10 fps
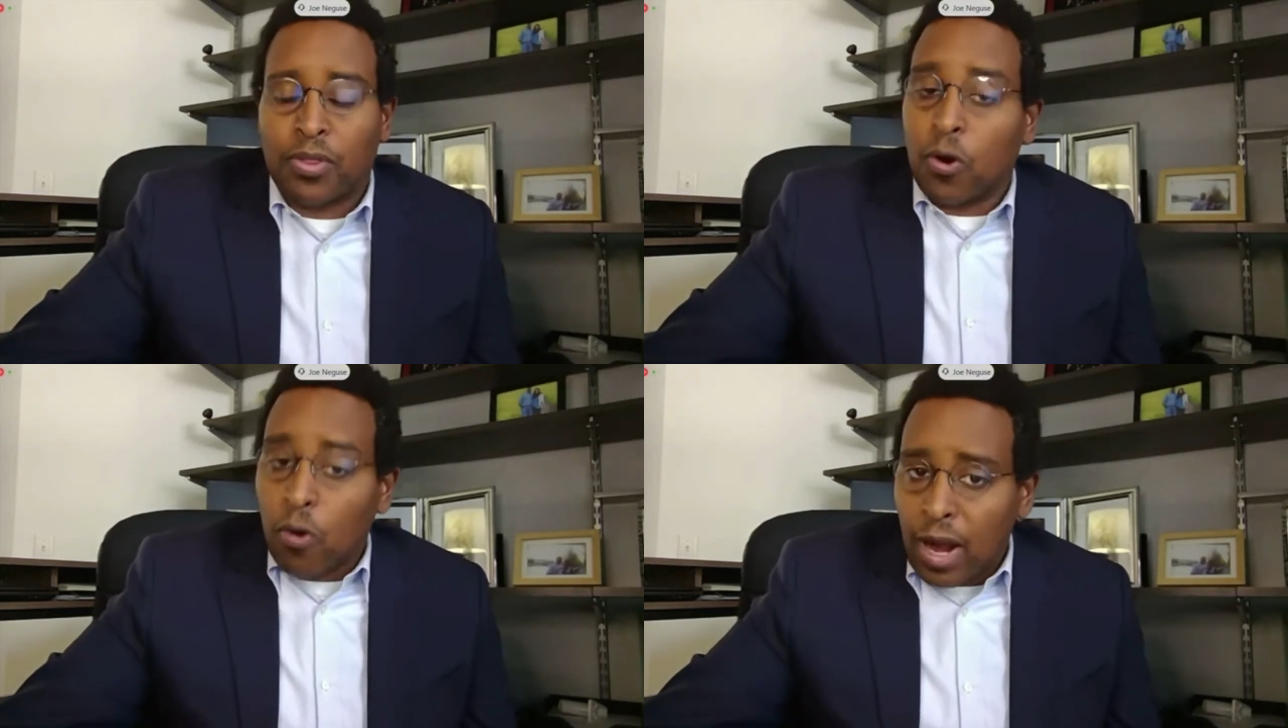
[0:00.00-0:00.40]

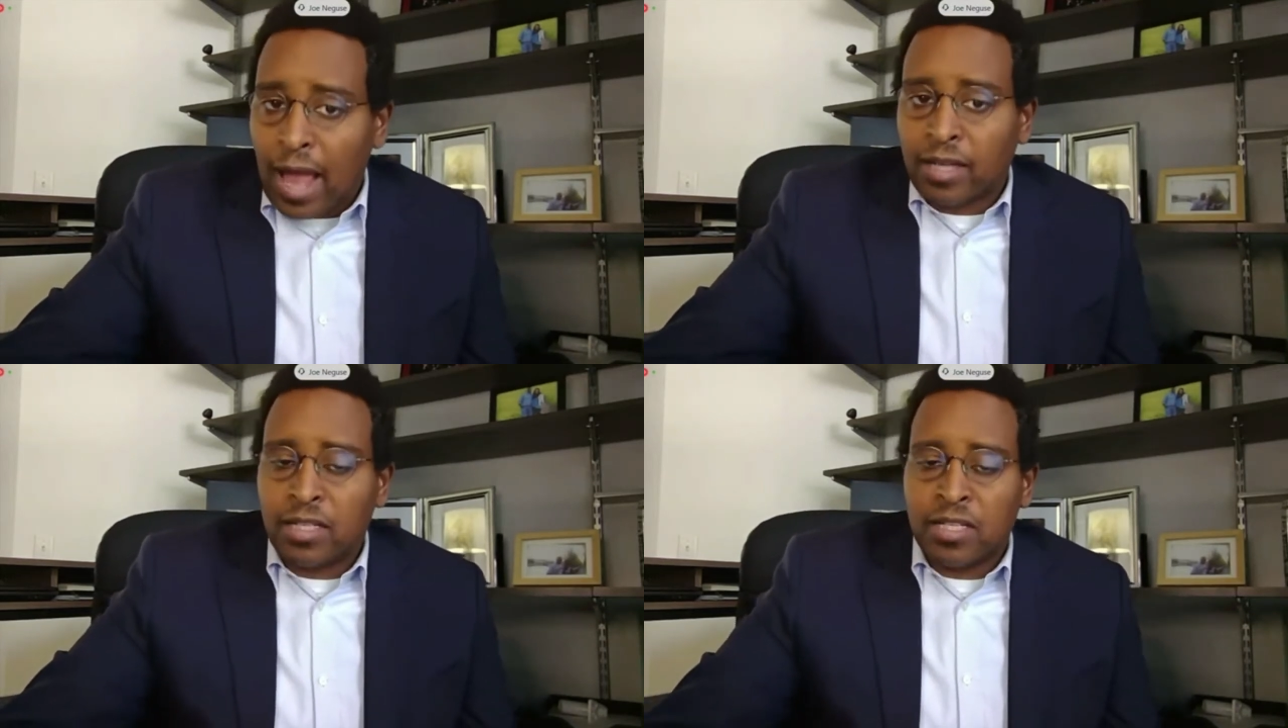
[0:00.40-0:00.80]
While the
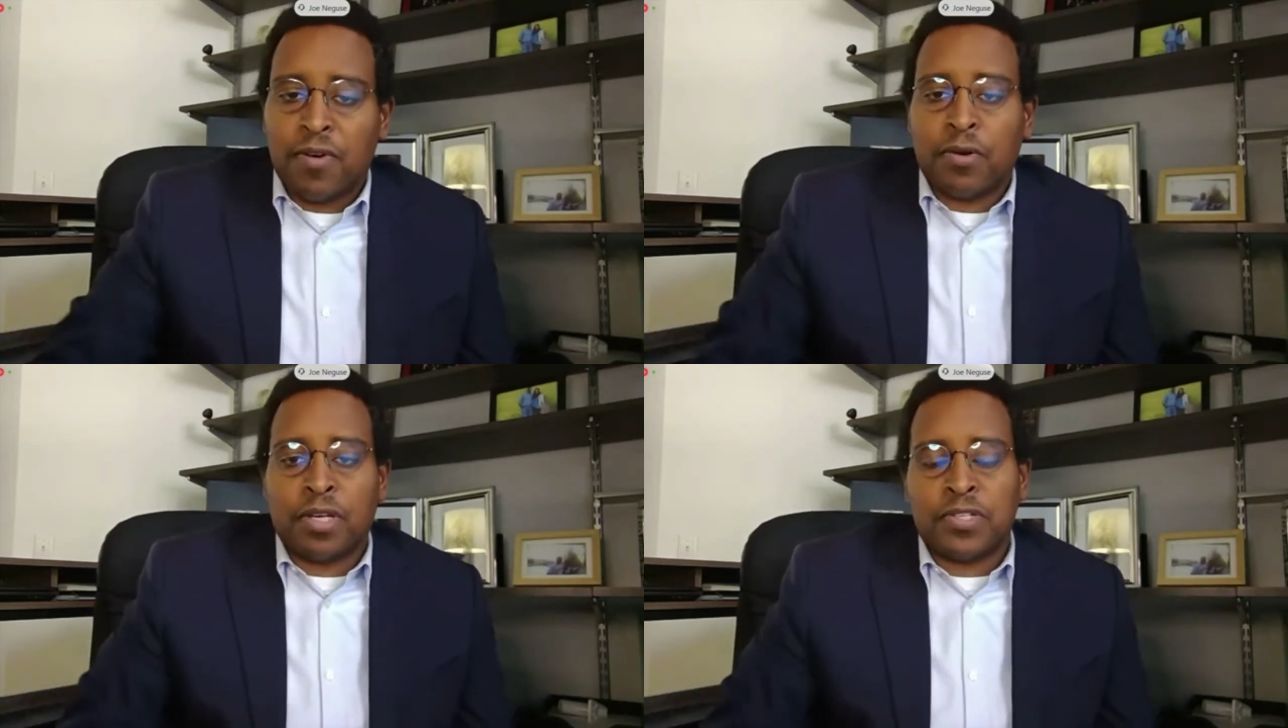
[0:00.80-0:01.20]
CORE Act
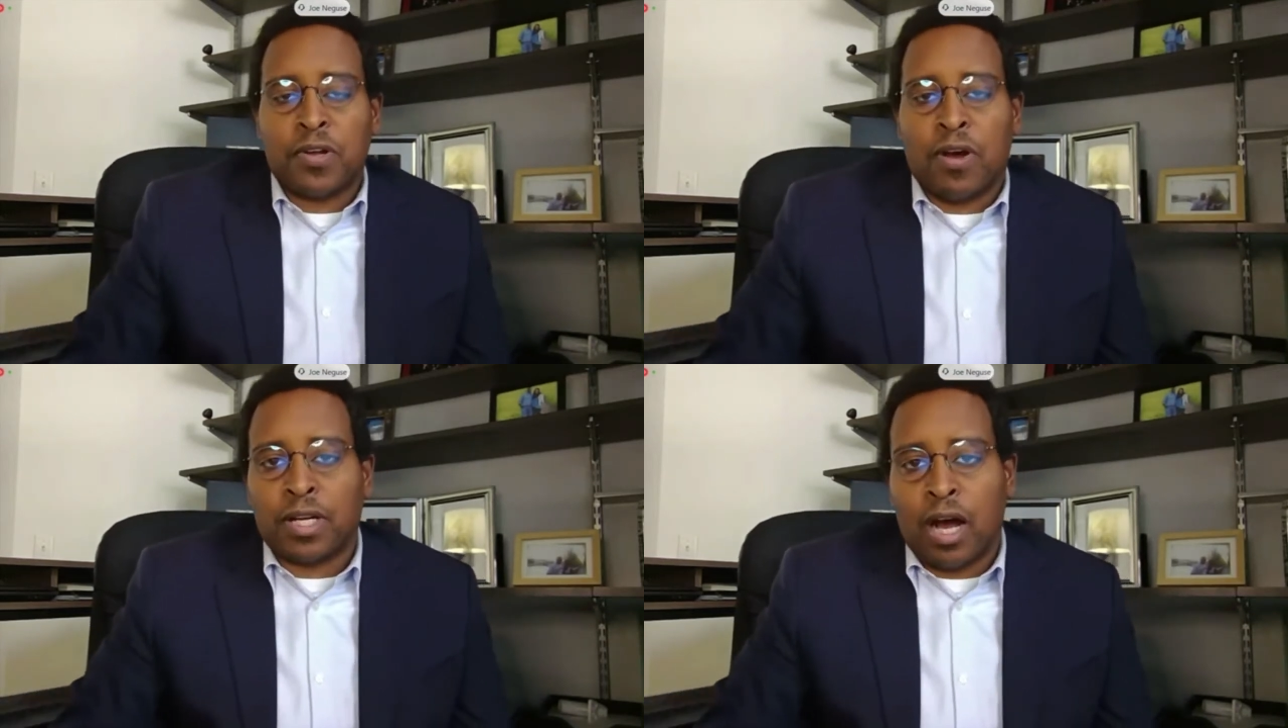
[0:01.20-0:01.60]
is
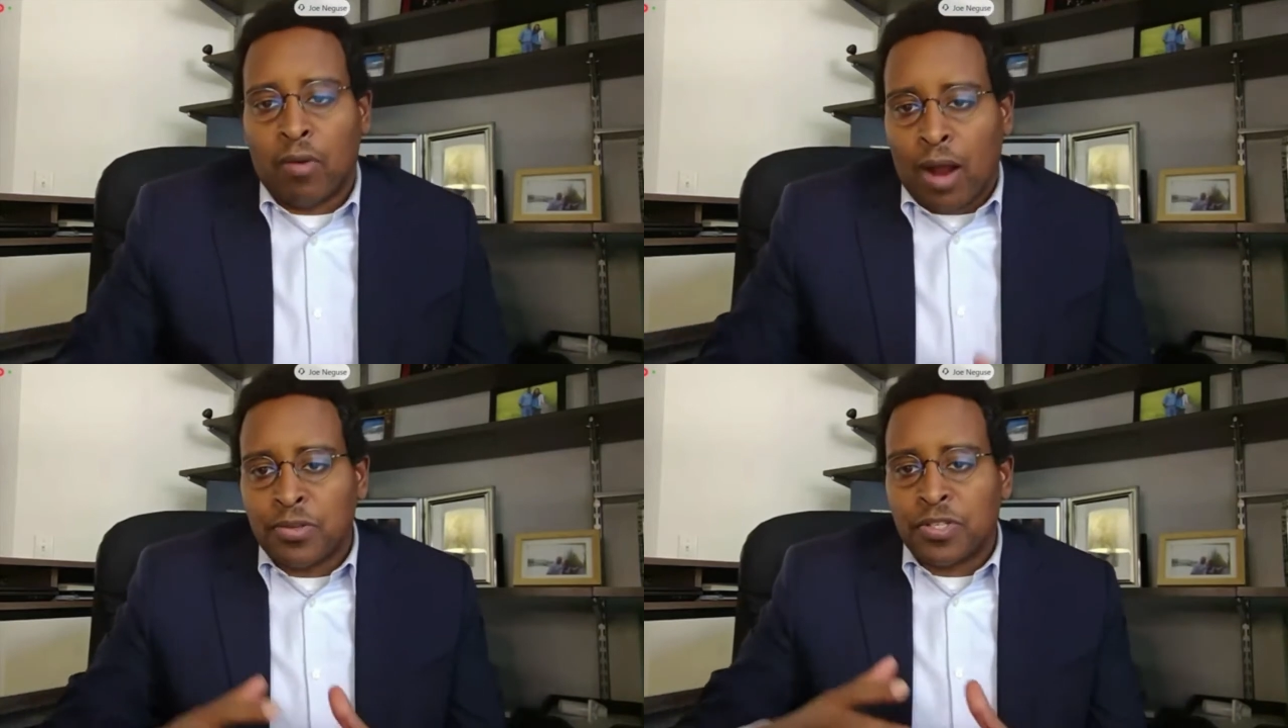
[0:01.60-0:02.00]
focused on
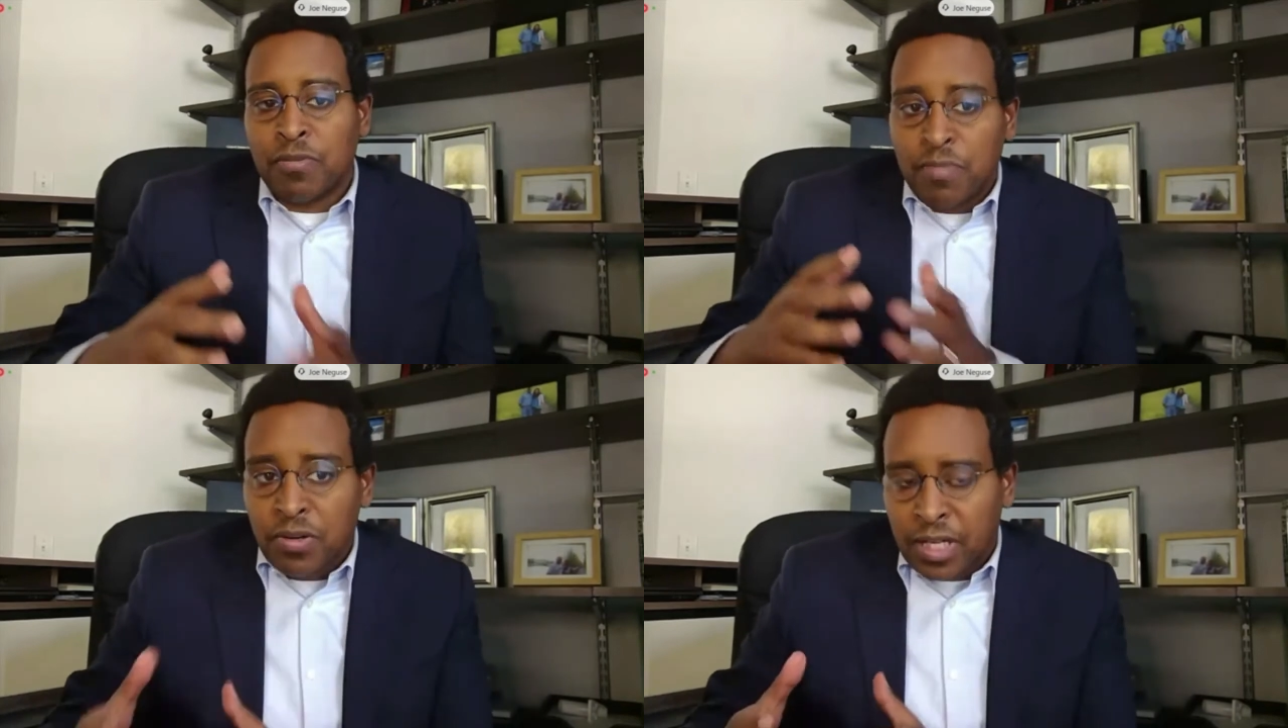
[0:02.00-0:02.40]

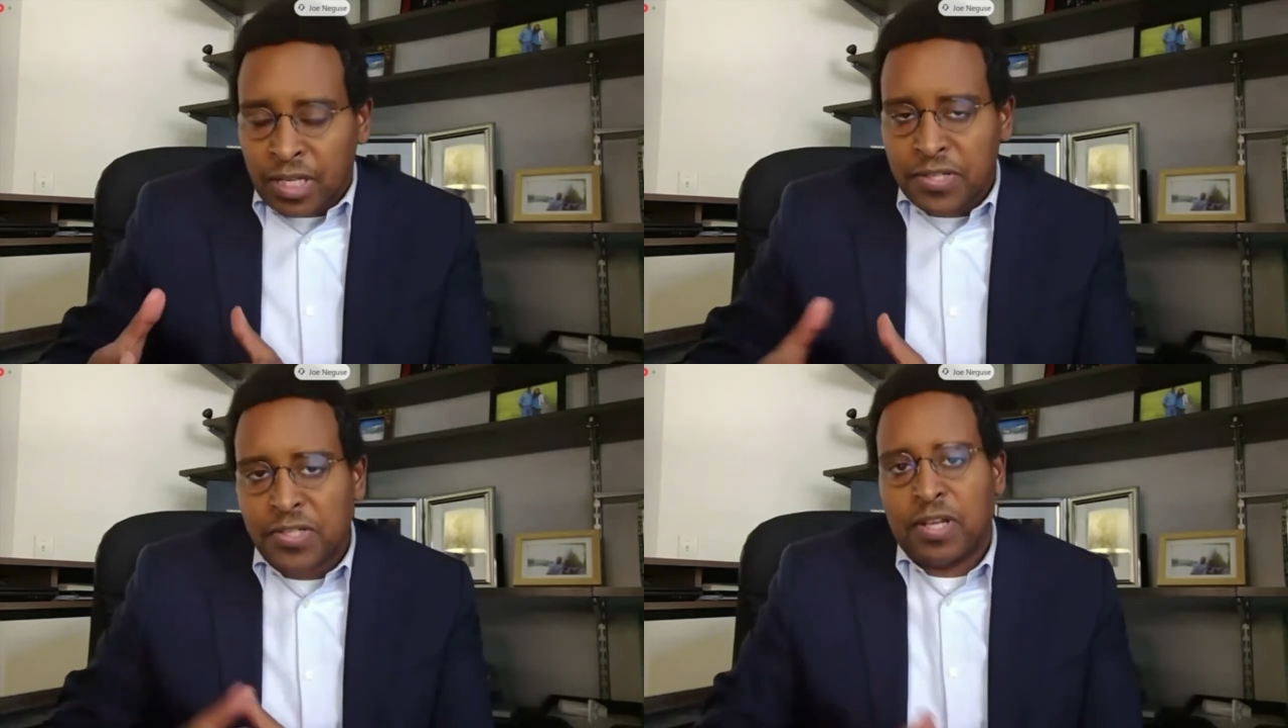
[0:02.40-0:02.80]
Colorado's
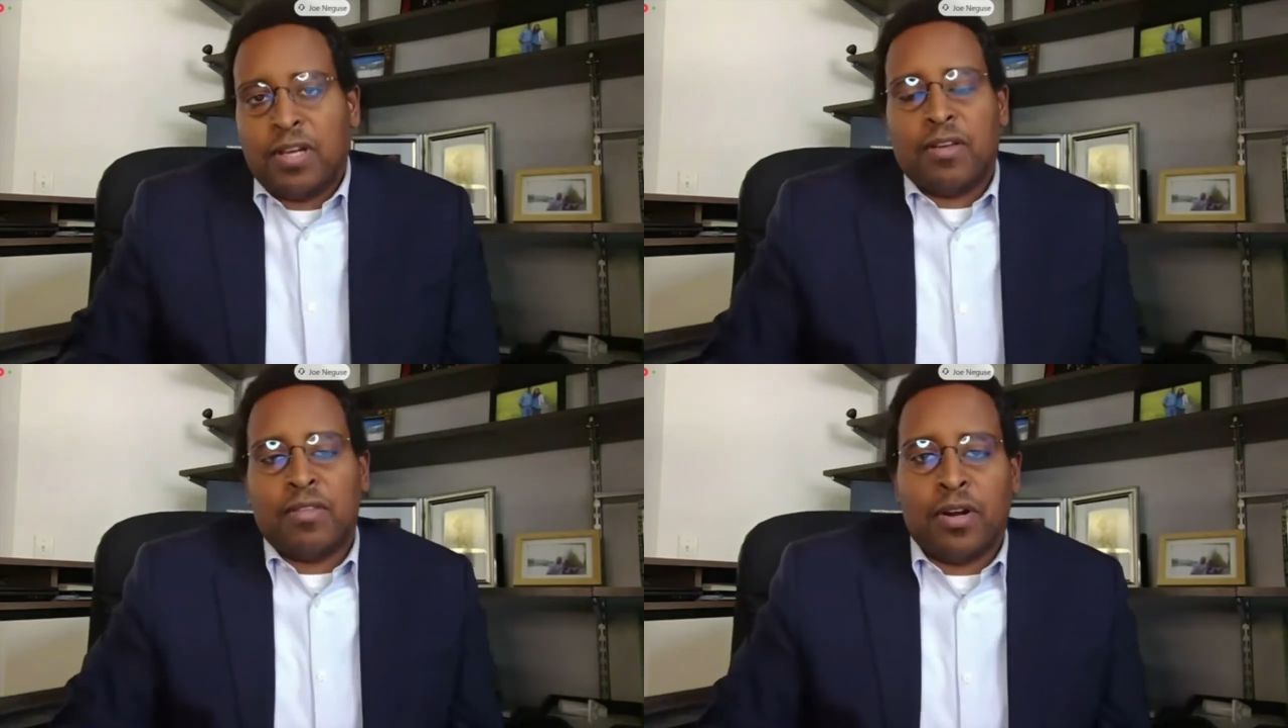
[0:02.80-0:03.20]
communities,